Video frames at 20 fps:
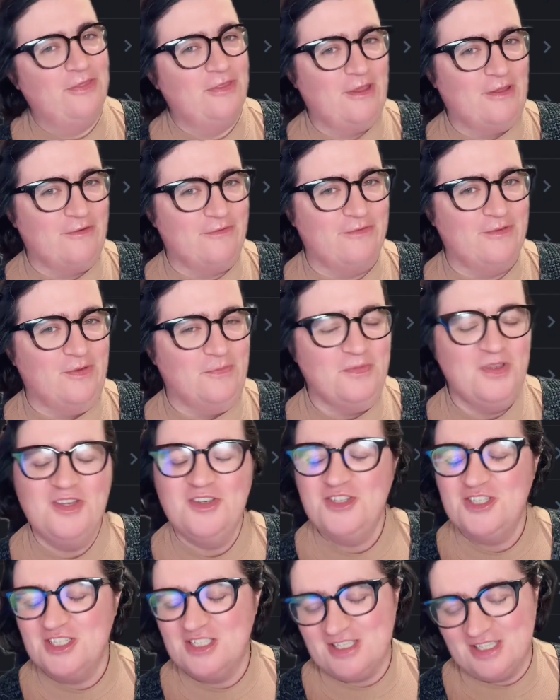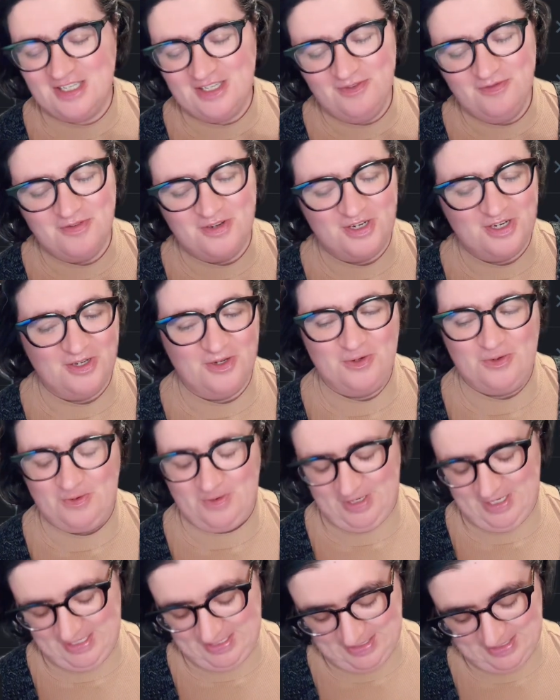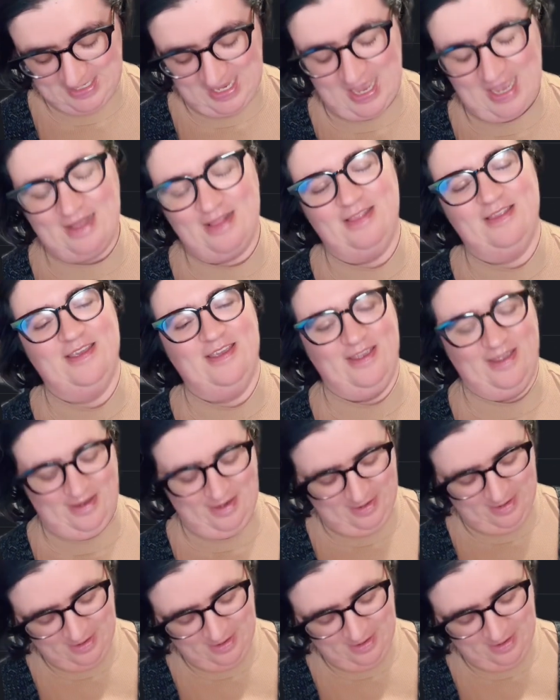that film. You knew exactly